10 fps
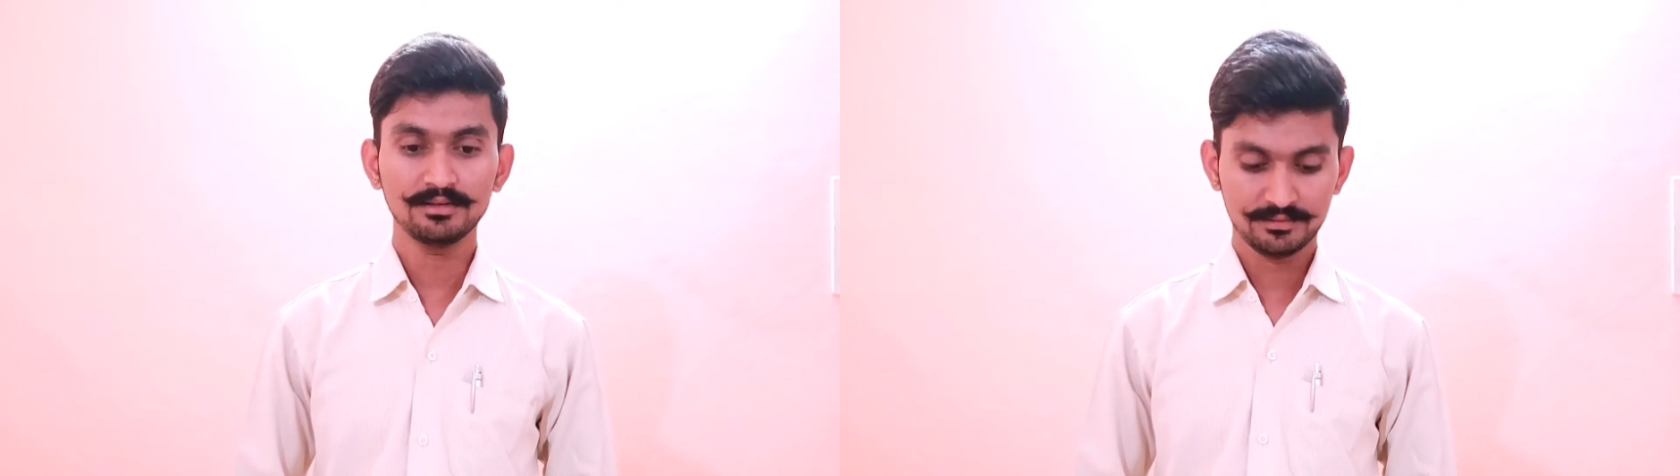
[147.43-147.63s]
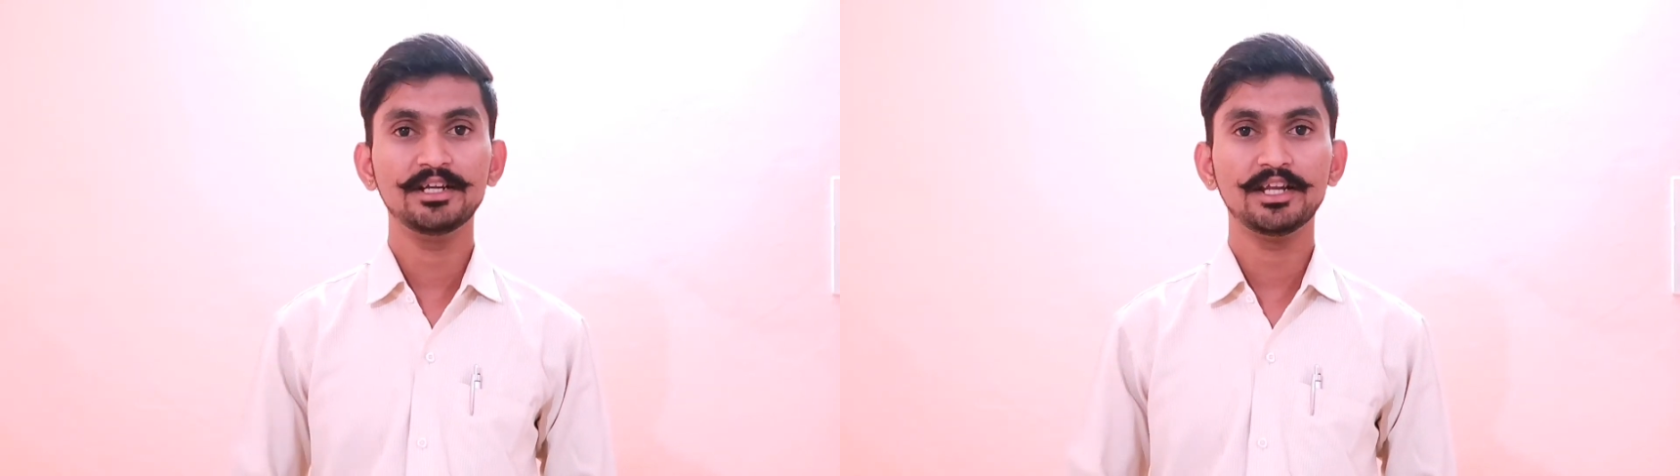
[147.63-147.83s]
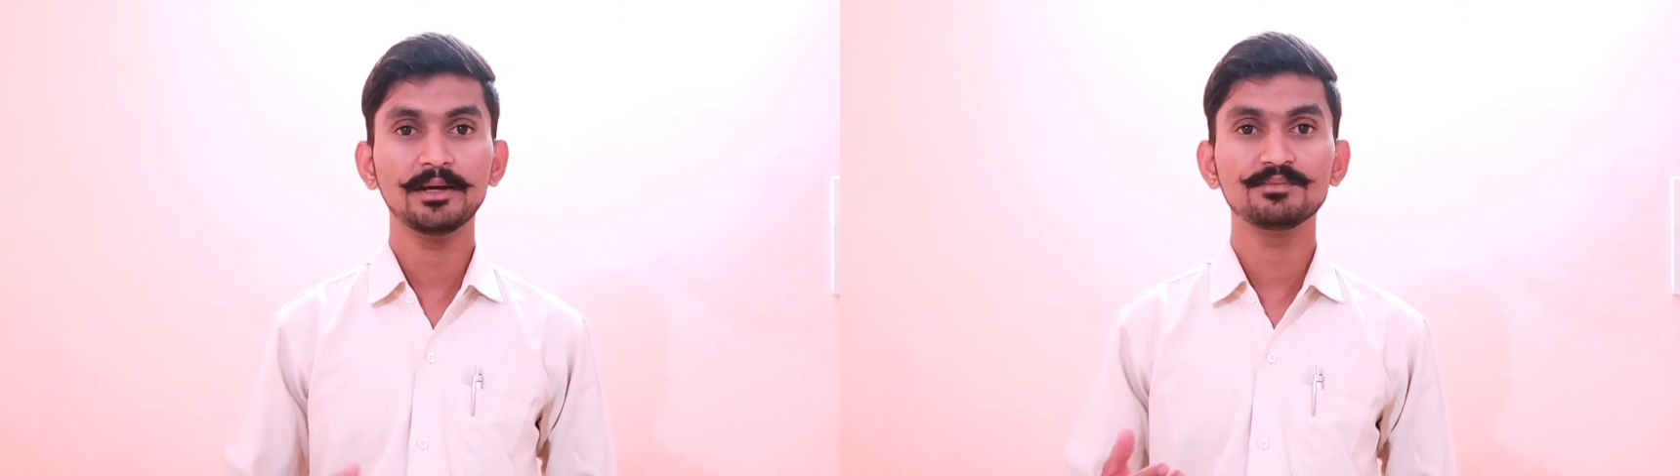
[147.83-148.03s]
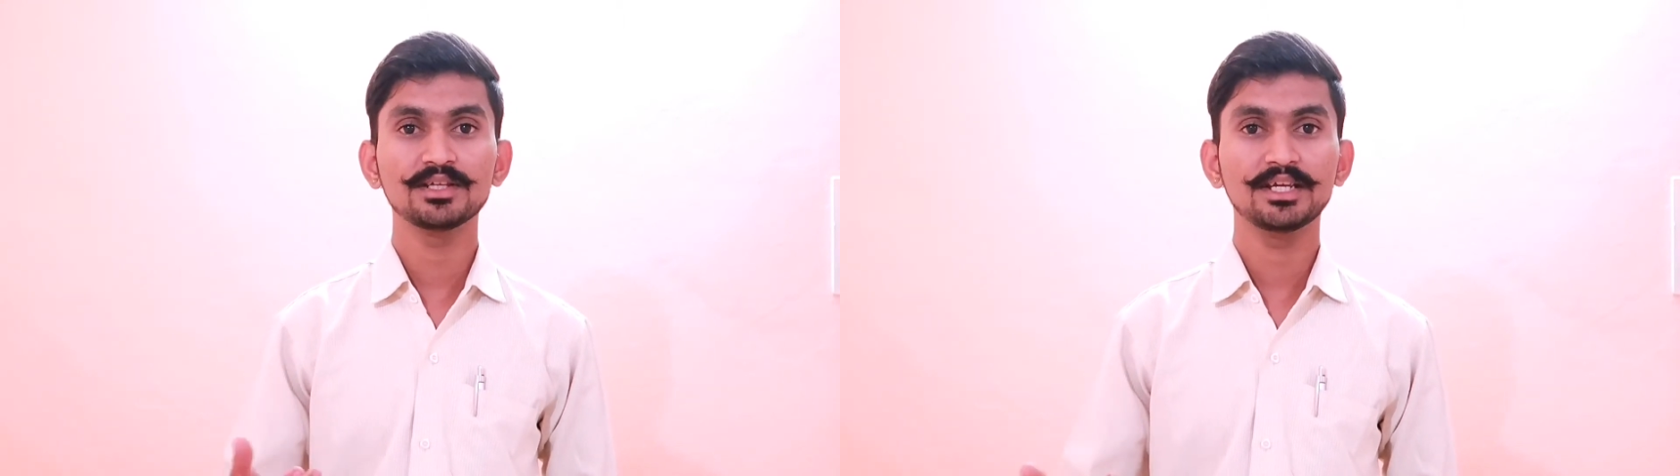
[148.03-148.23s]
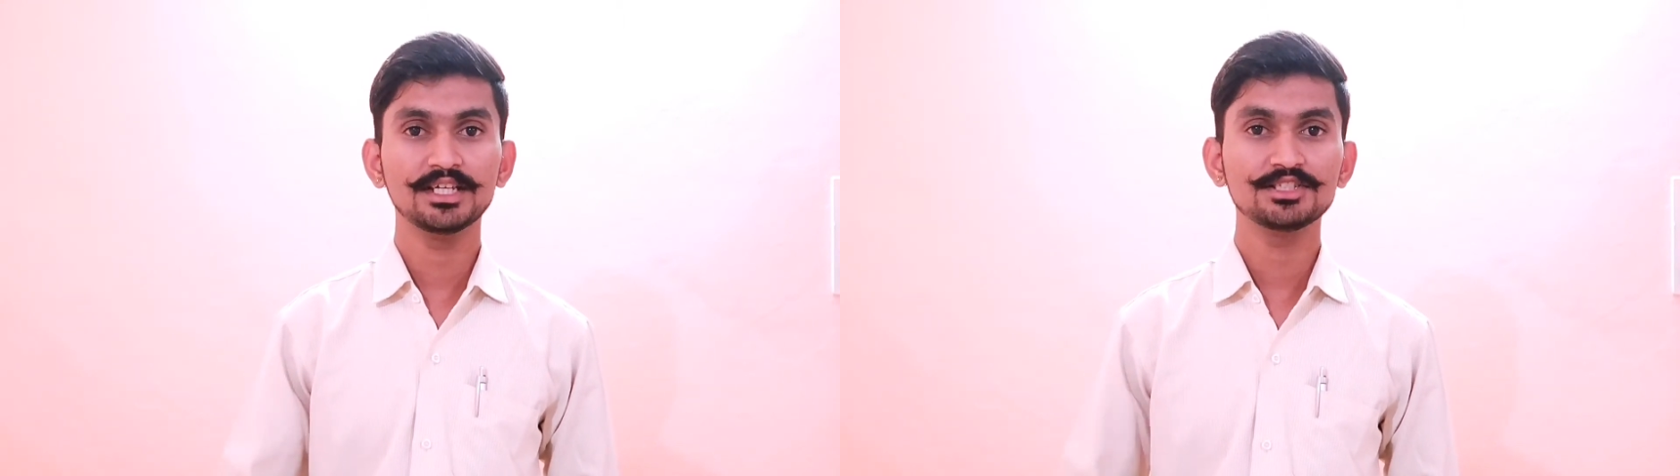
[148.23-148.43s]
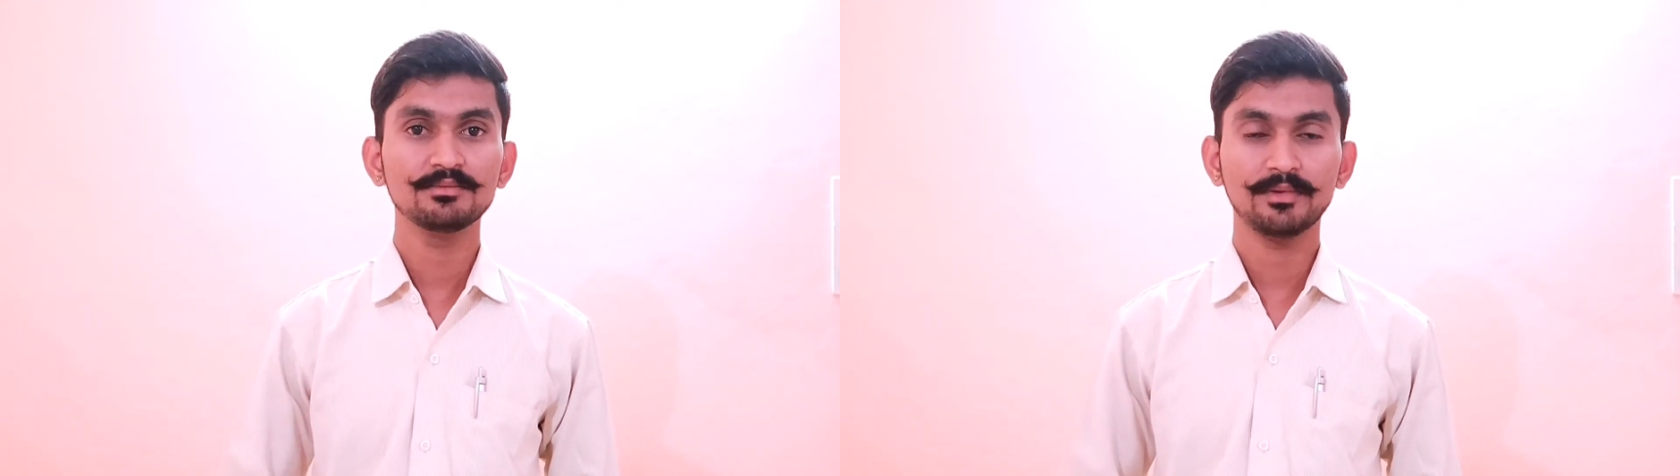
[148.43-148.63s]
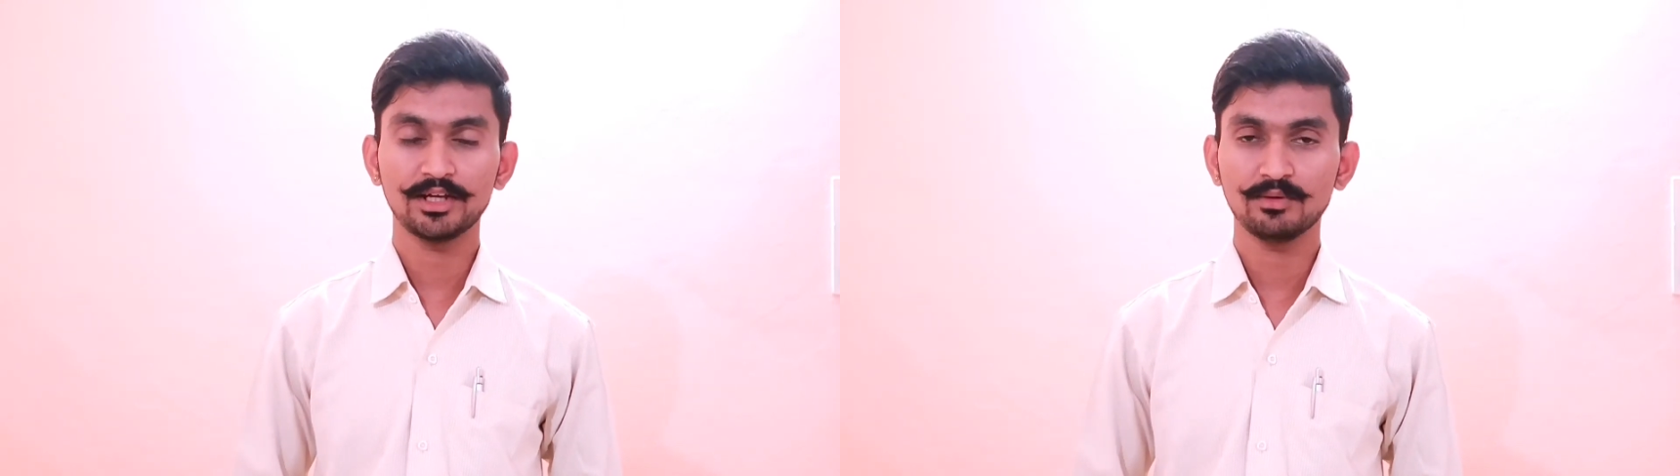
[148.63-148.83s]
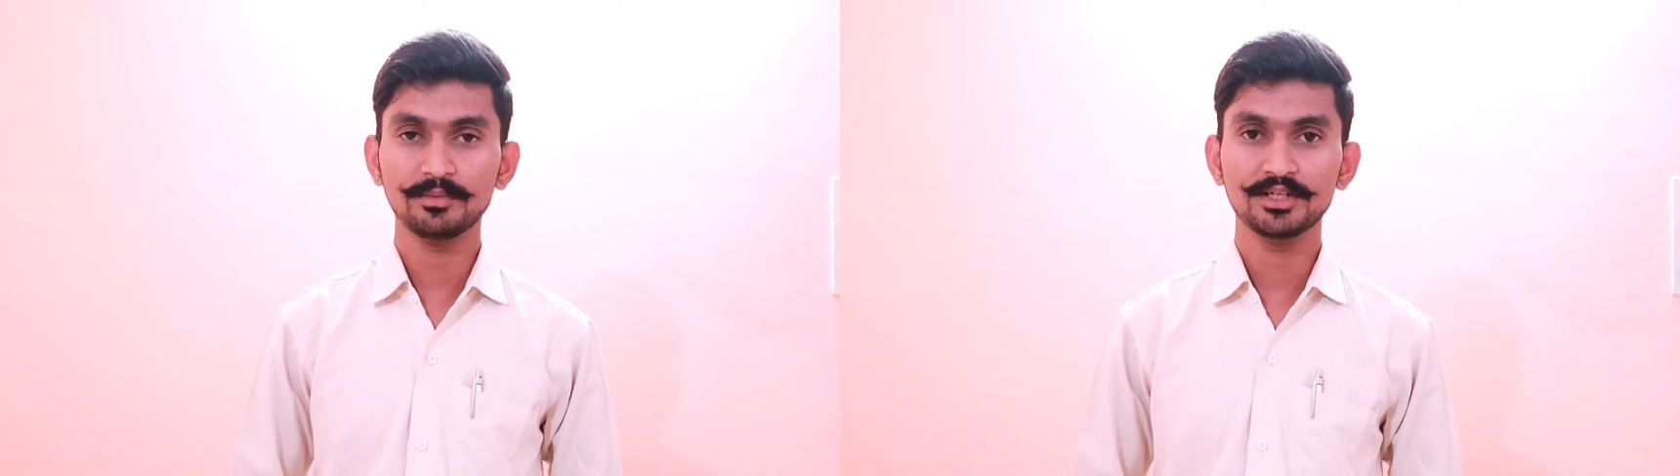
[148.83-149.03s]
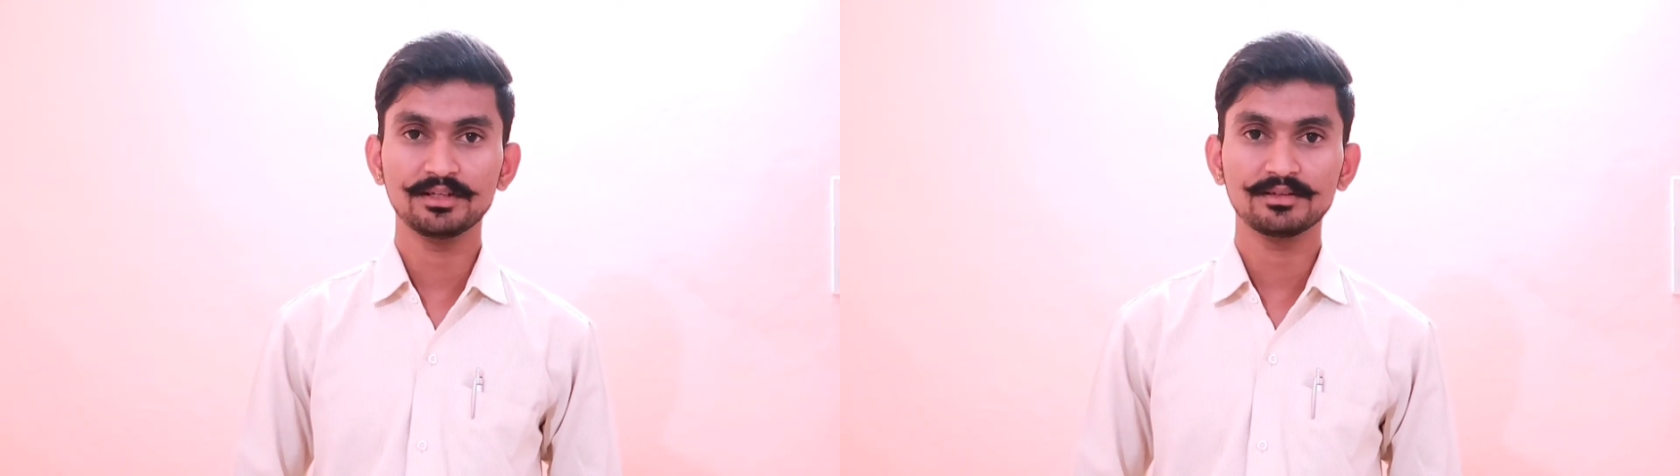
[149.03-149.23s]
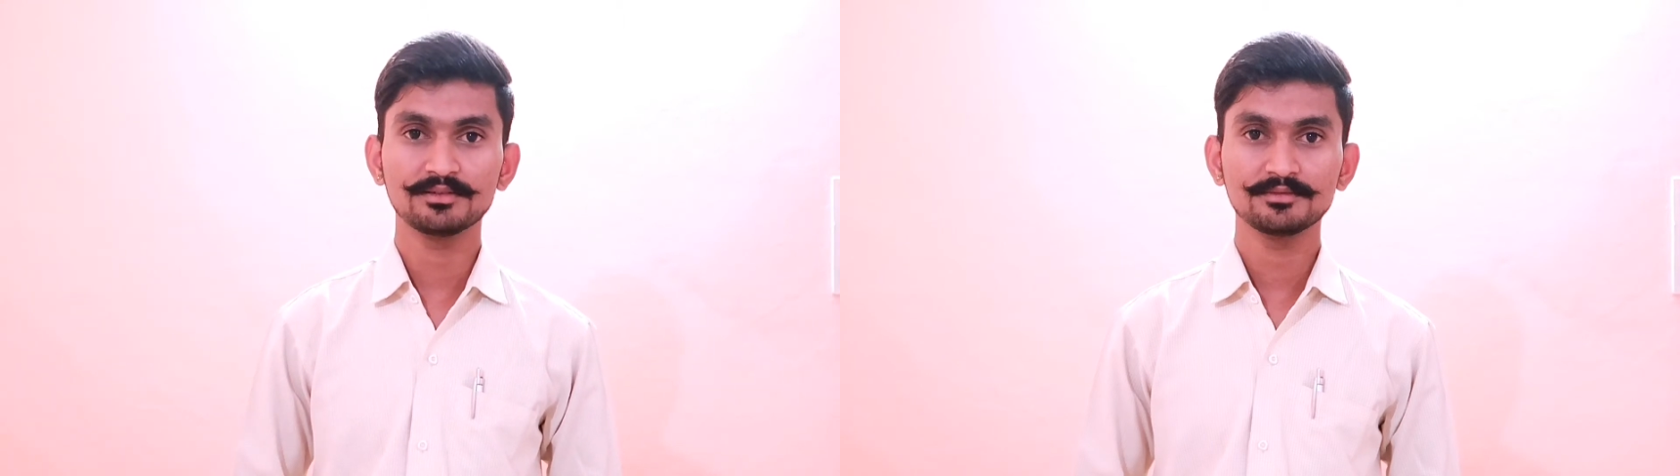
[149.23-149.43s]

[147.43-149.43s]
and depth gauge micrometer.